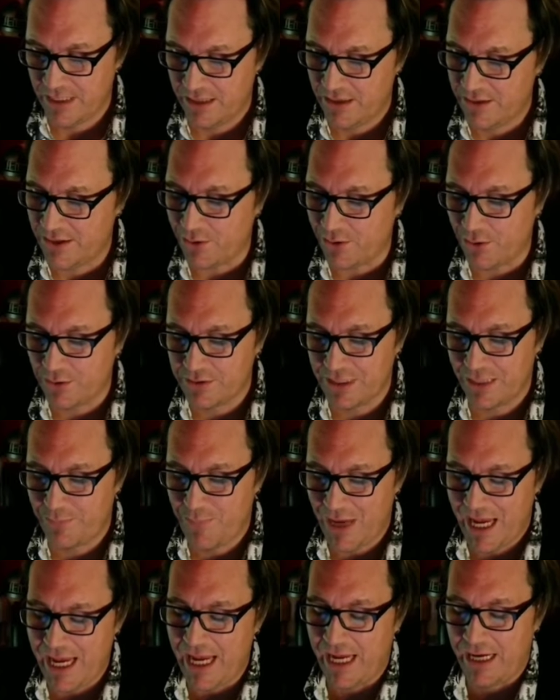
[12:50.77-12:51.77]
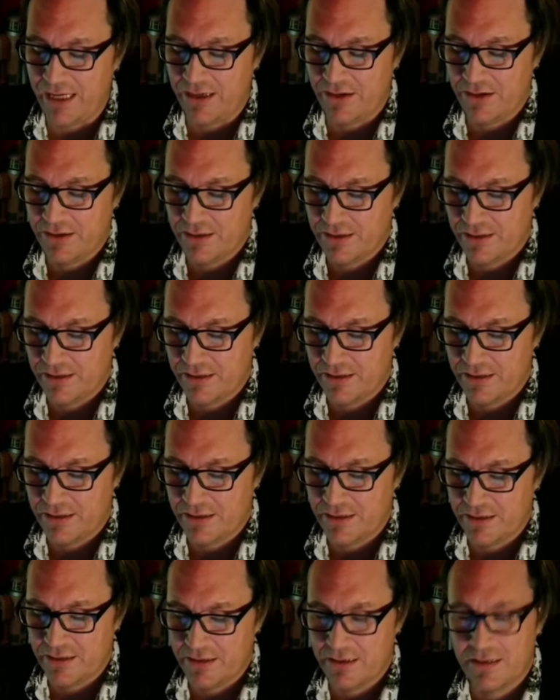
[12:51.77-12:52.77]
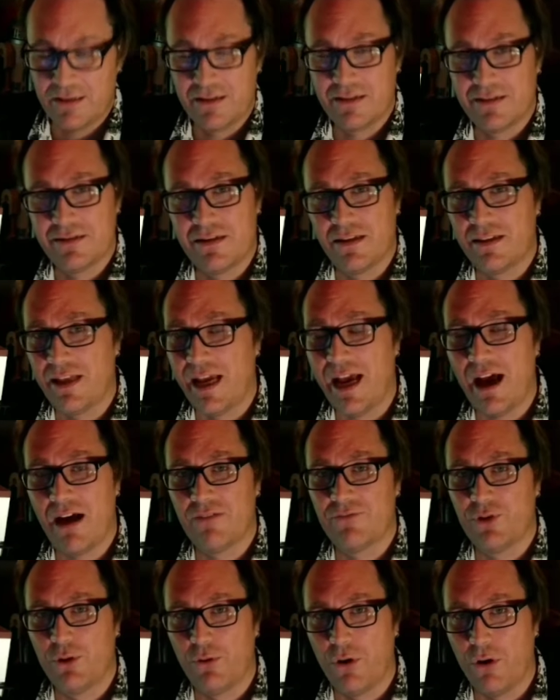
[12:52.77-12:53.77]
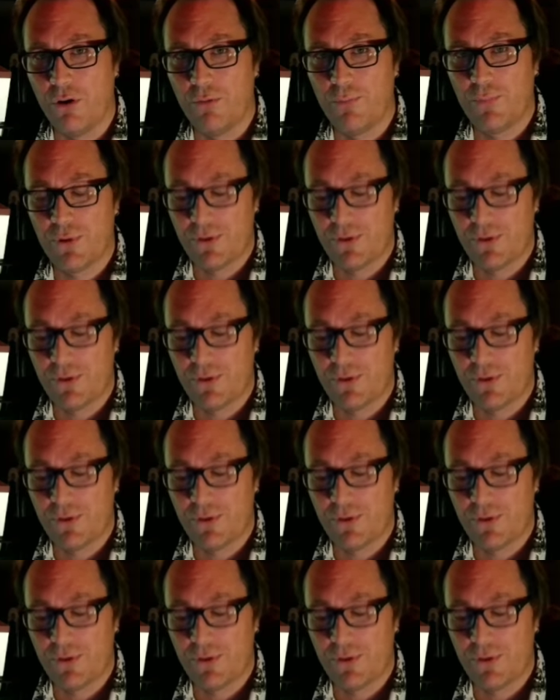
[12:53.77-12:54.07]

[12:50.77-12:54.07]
Their only pain is that they have no hope.